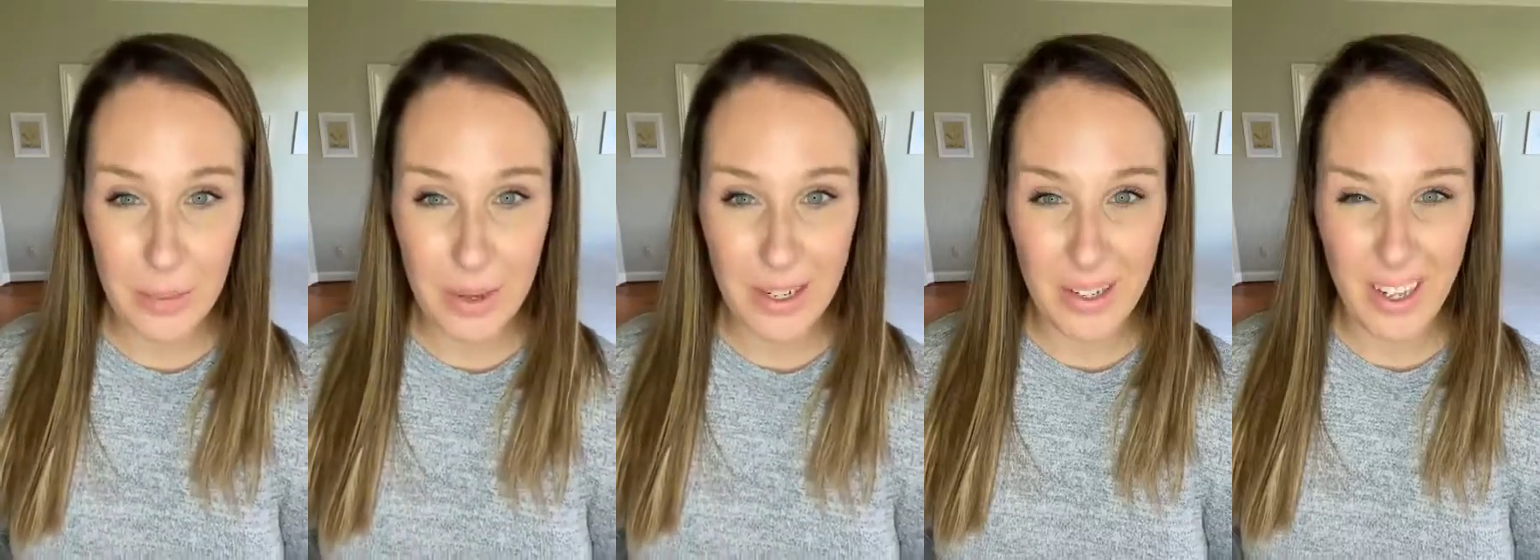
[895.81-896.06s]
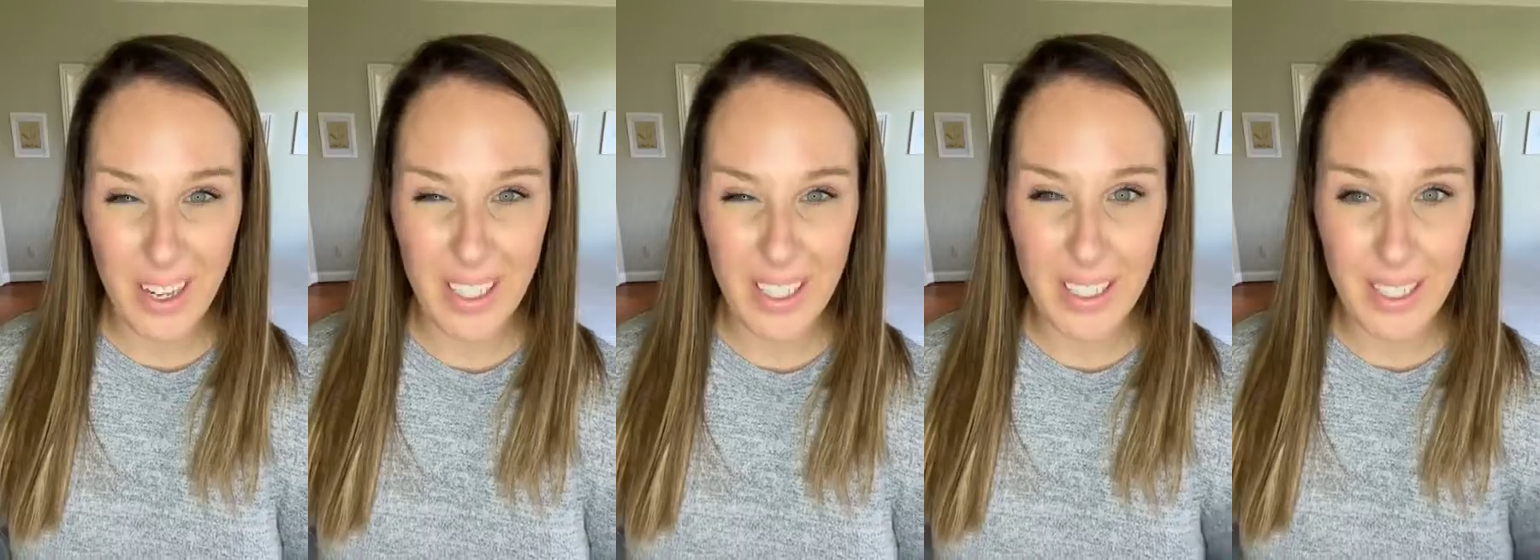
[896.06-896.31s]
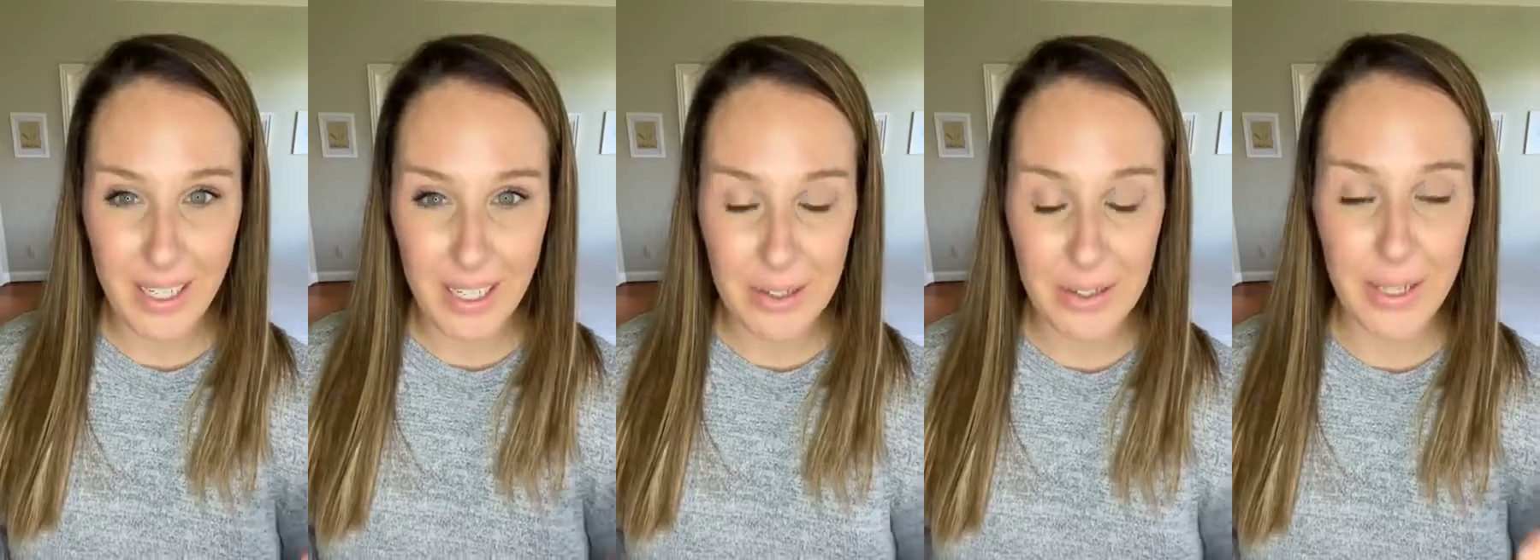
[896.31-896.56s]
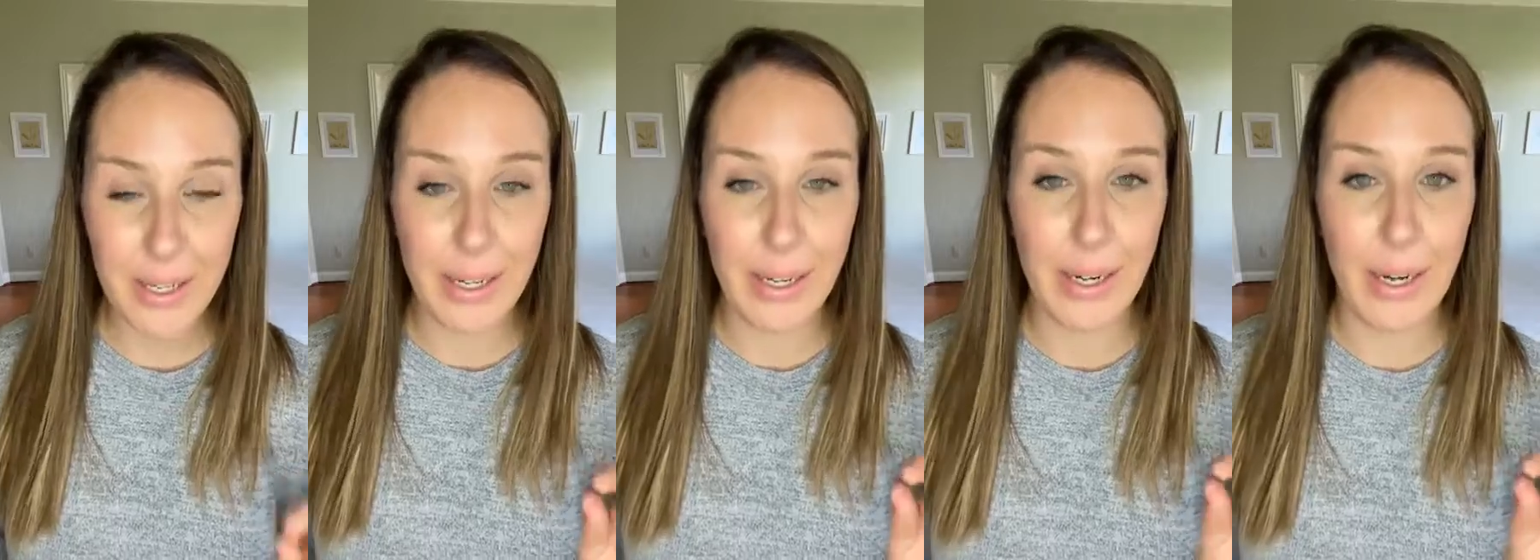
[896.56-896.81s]
clients that use
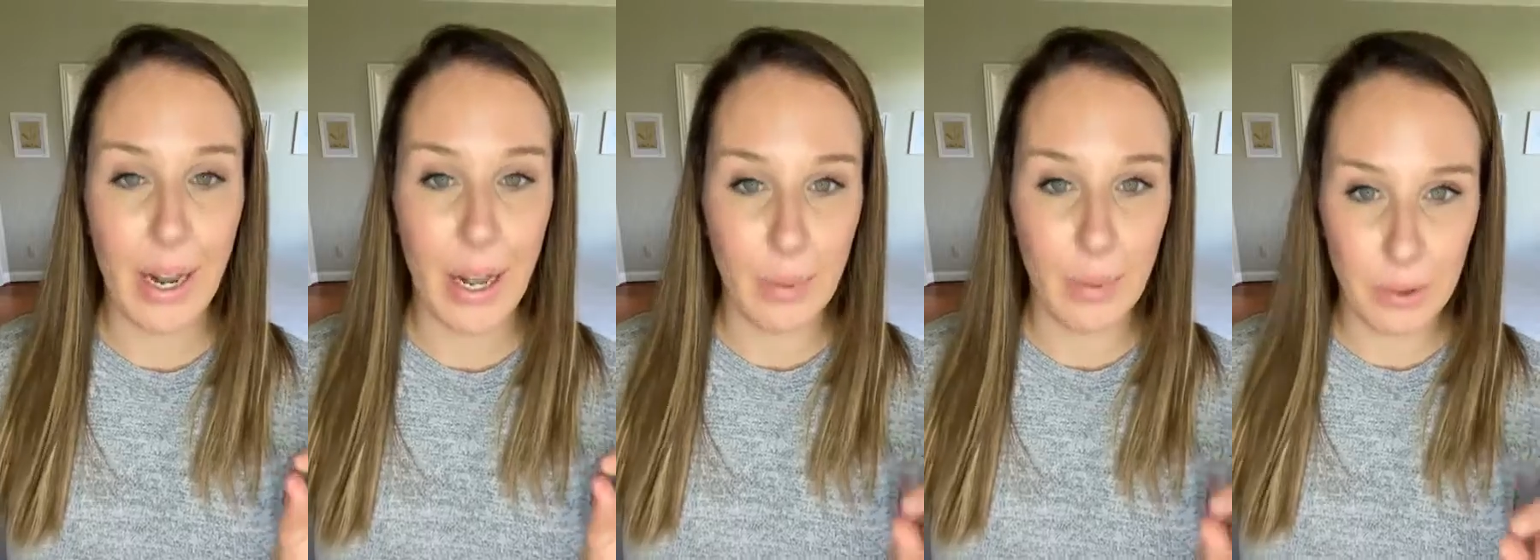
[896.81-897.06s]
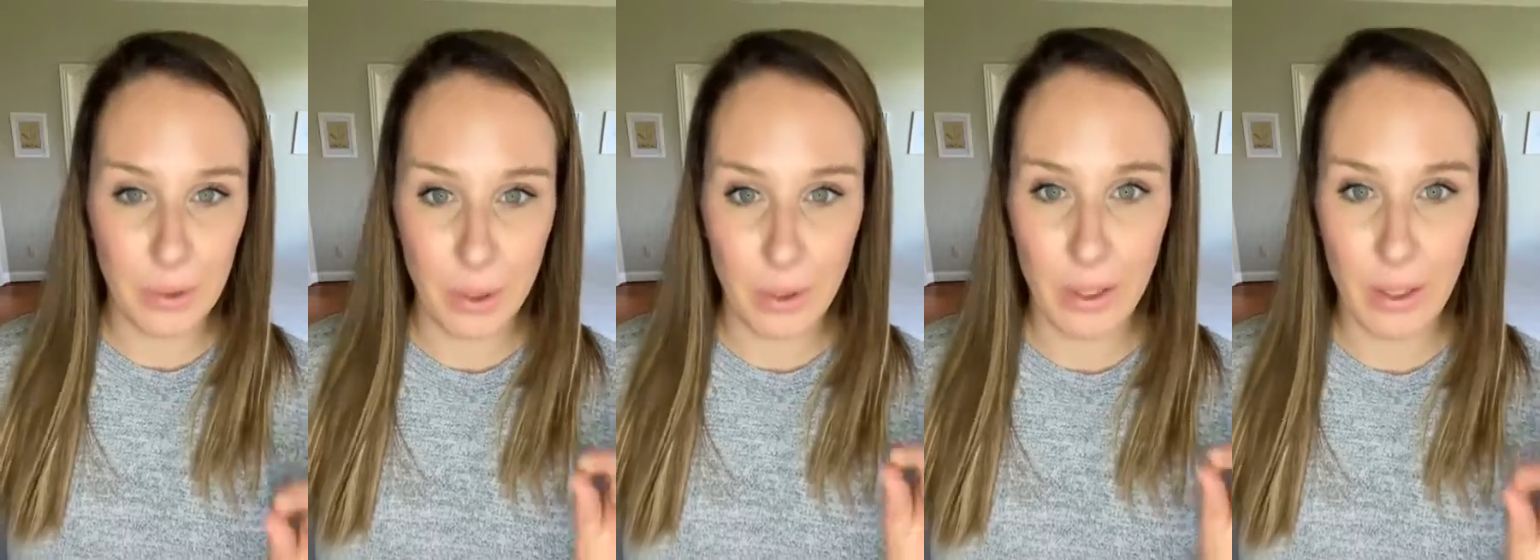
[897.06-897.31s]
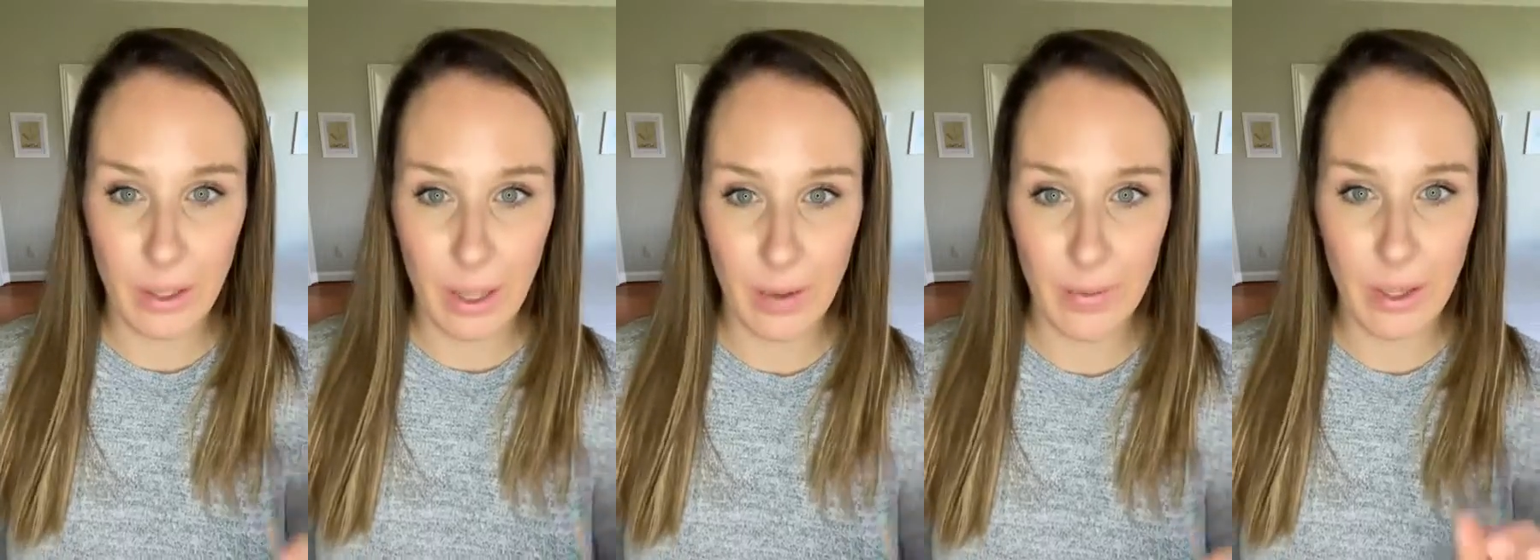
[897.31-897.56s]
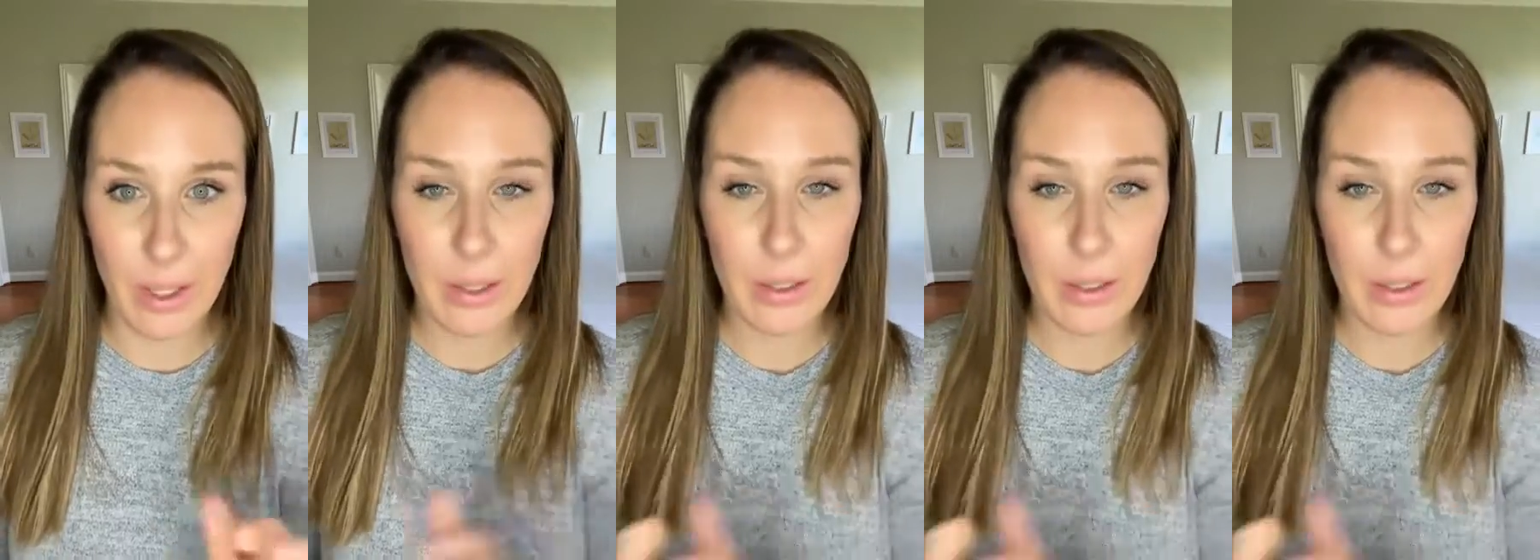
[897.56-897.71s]
it and absolutely love it.